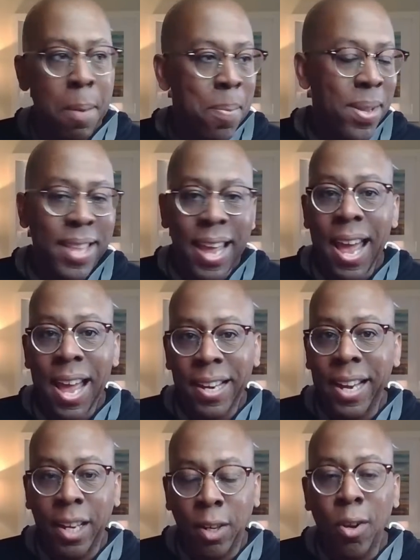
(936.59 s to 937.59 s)
but they had
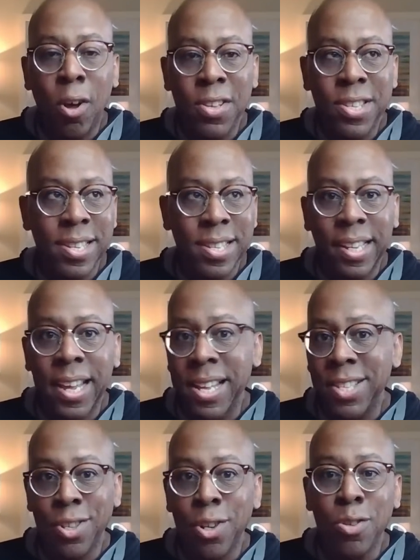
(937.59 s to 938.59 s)
like losses
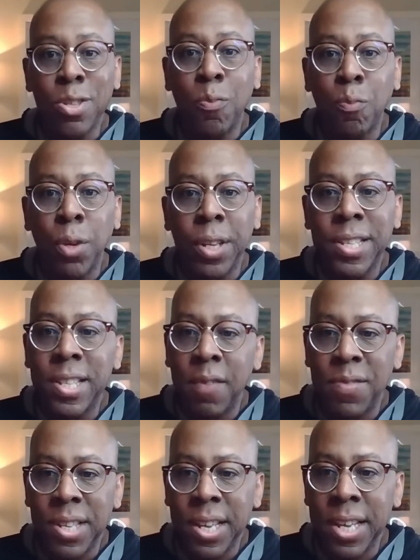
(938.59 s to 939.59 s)
against some really
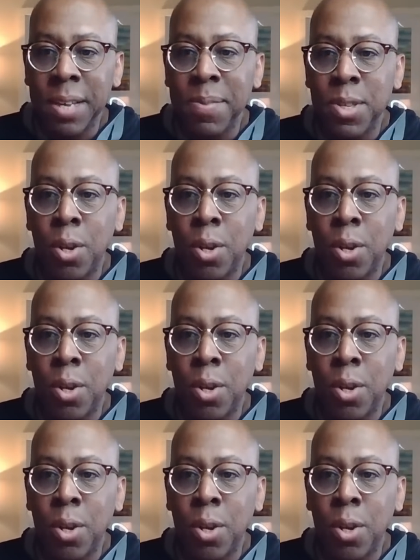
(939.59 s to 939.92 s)
tough teams.